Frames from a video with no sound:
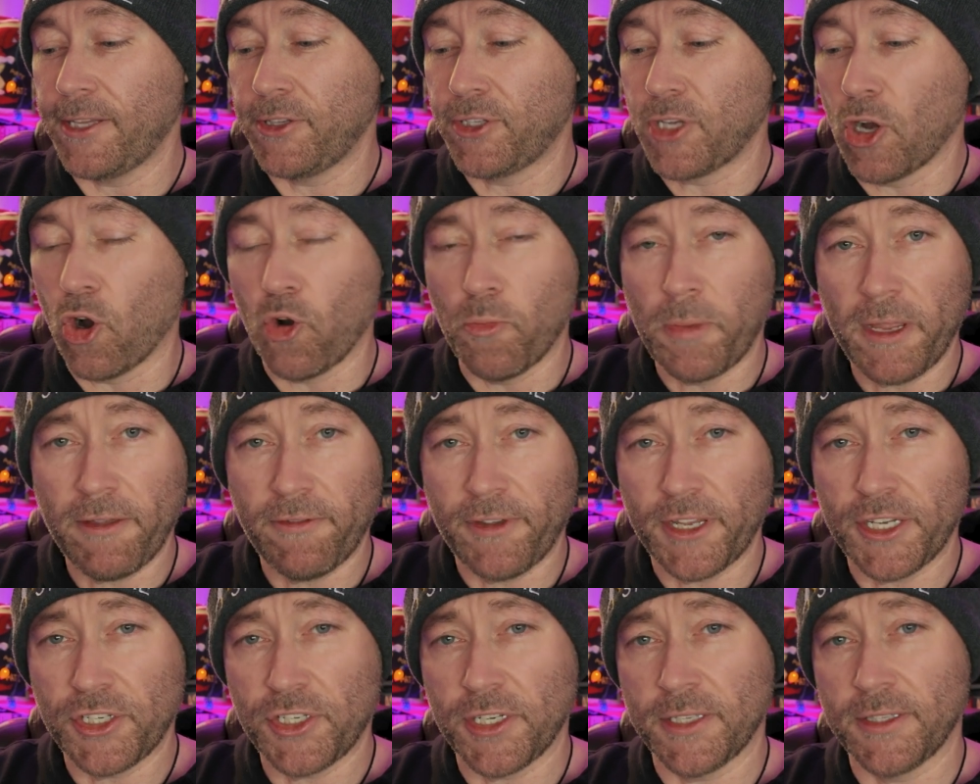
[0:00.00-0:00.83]
Dolby
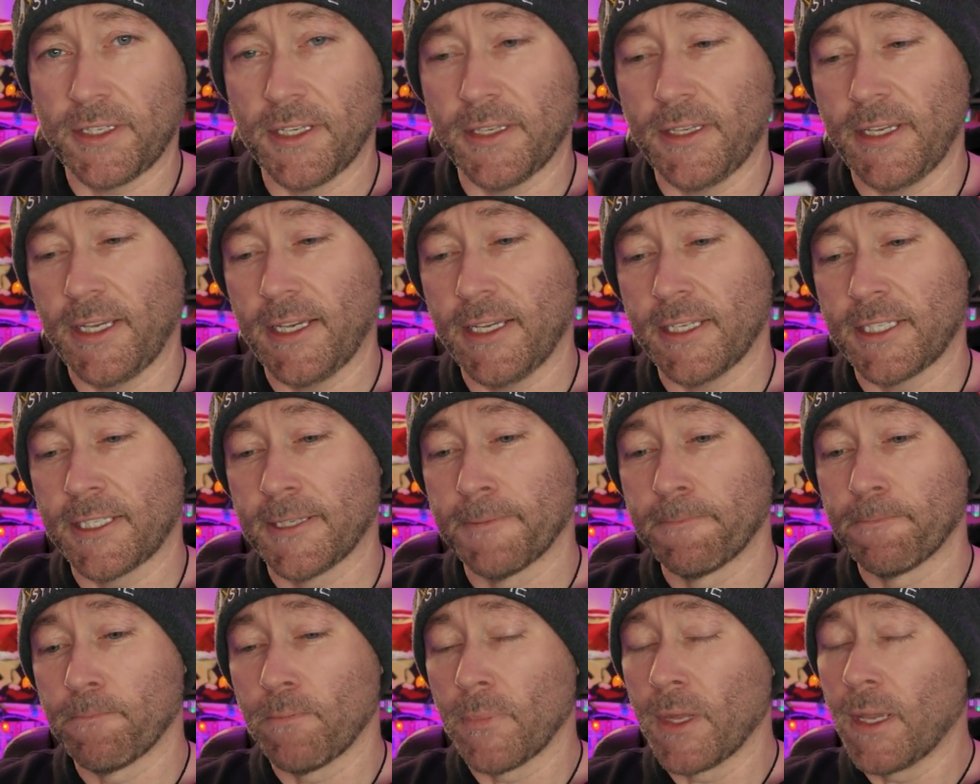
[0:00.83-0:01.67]
Vision to this.
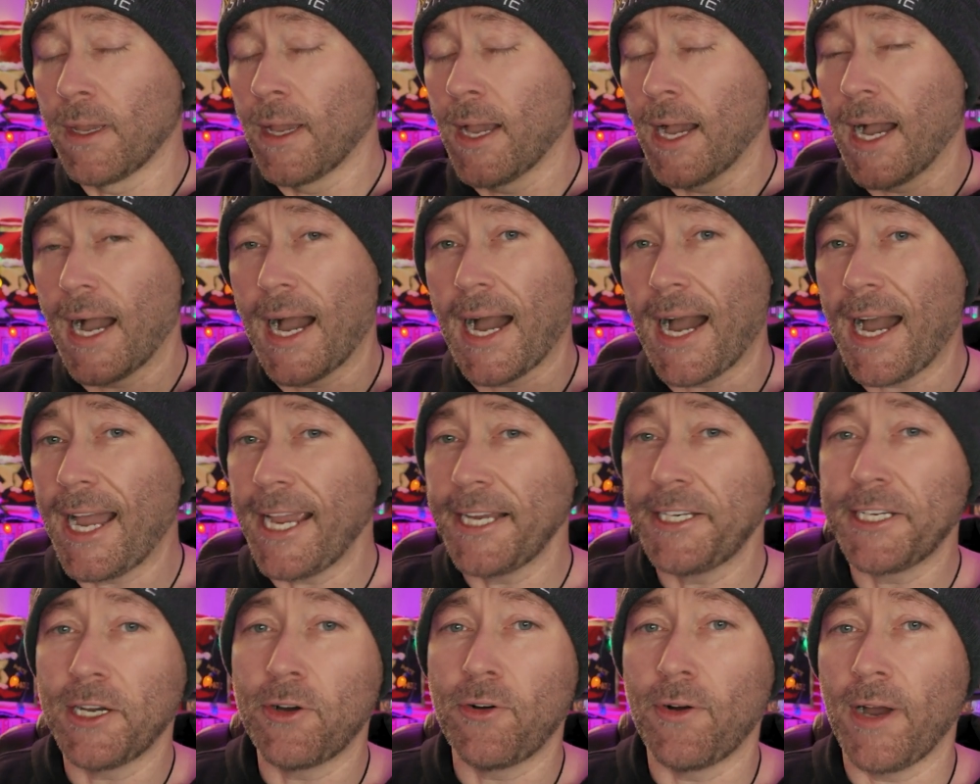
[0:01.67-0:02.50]

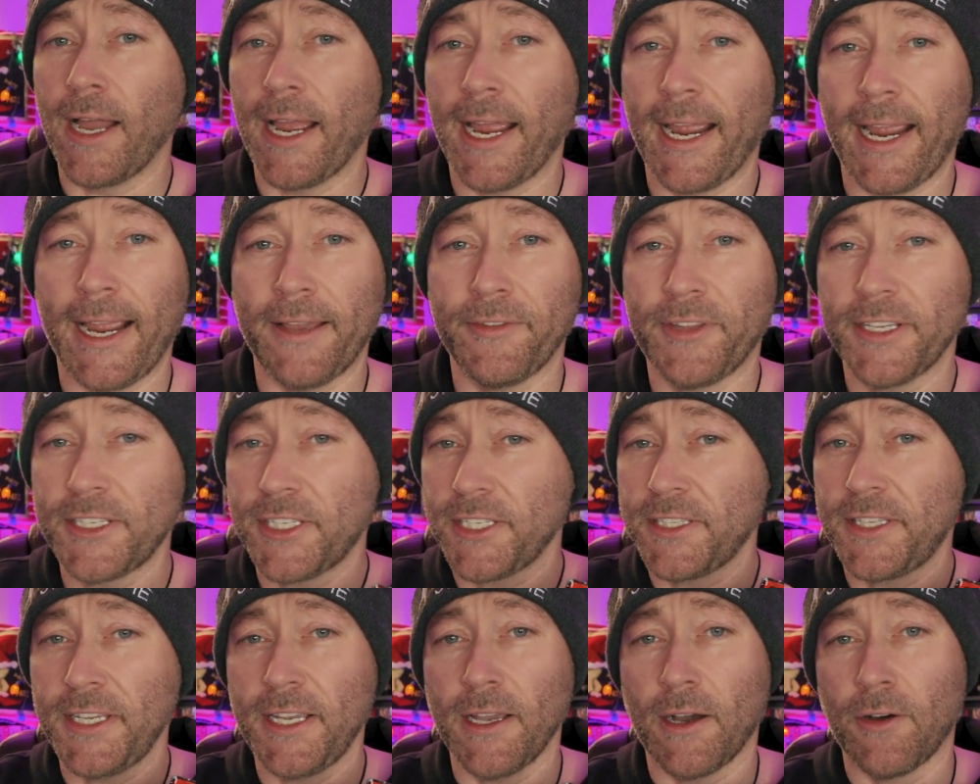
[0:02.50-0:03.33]
This
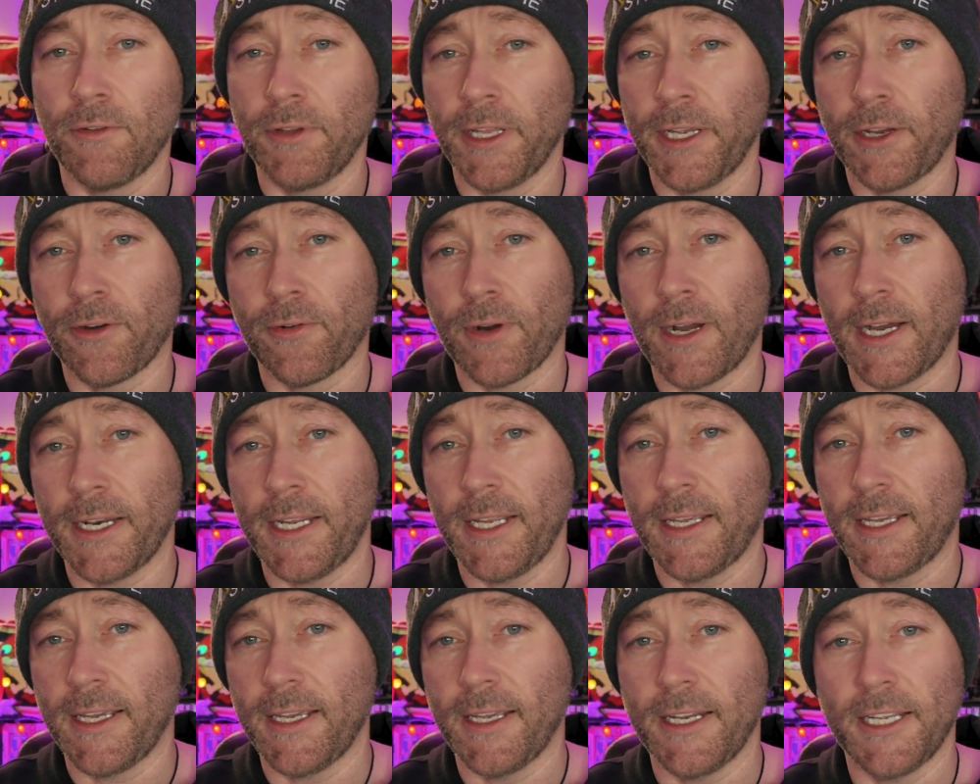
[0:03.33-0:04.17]
is the only
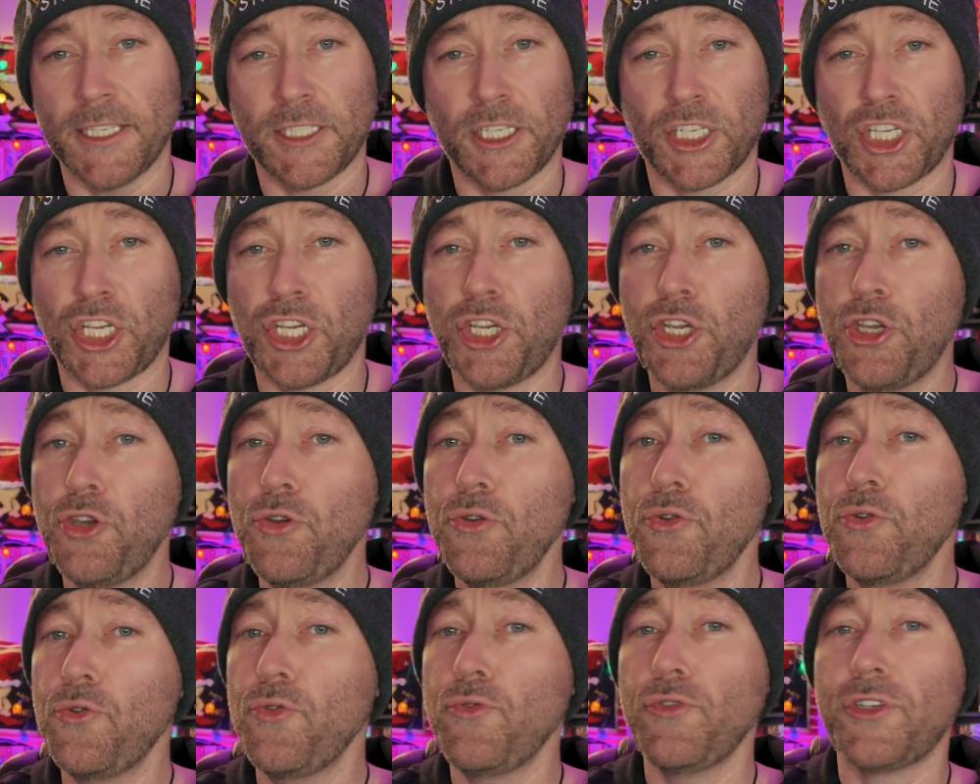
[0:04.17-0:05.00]
Karate Kid, as
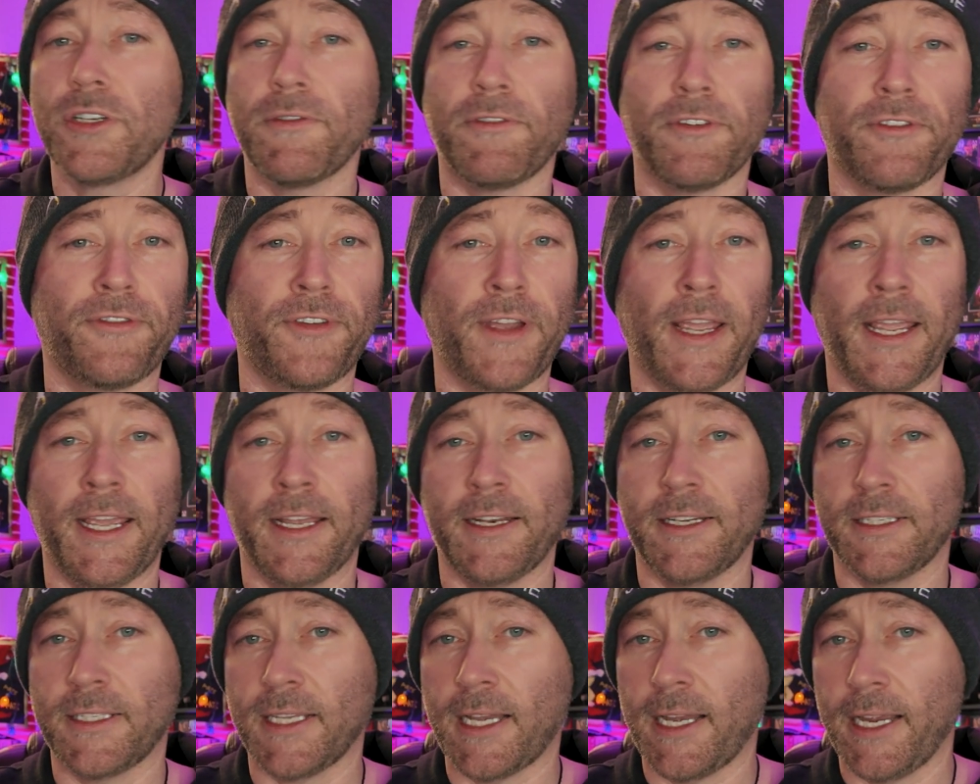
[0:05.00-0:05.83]
huge of a
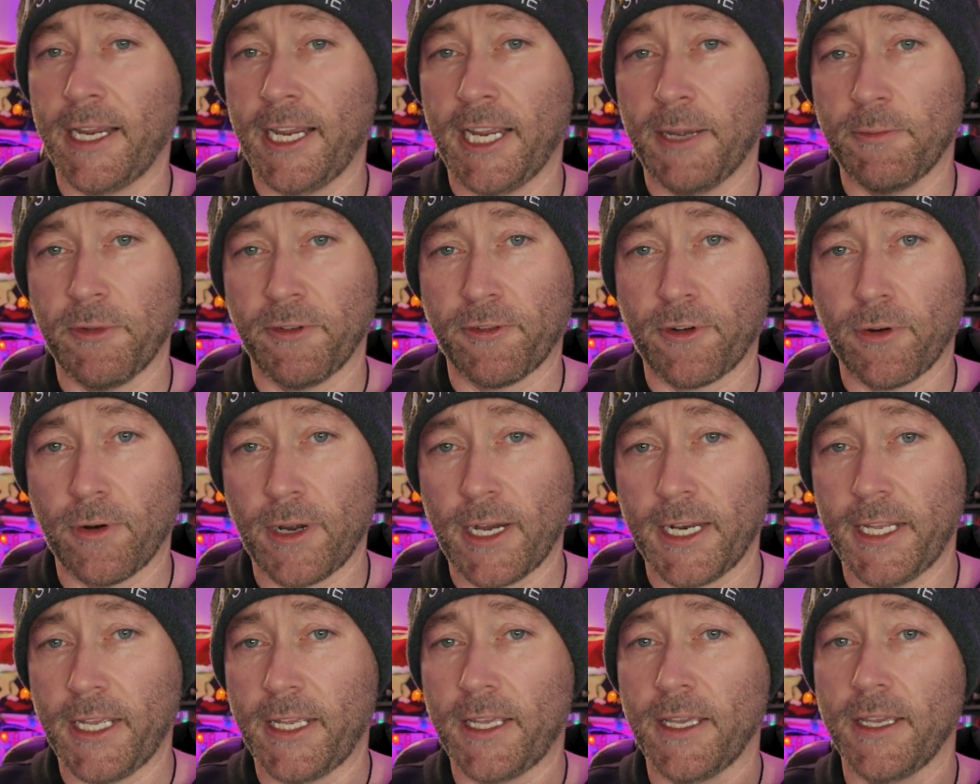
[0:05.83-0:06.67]
fan as I am of
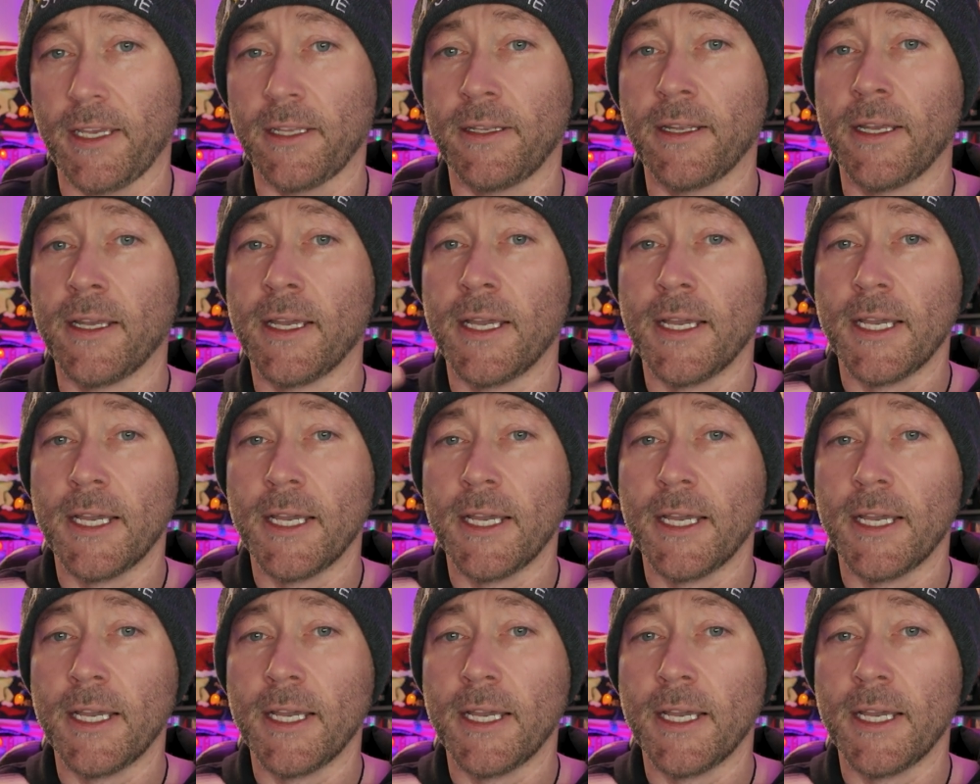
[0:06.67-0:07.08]
Karate Kid.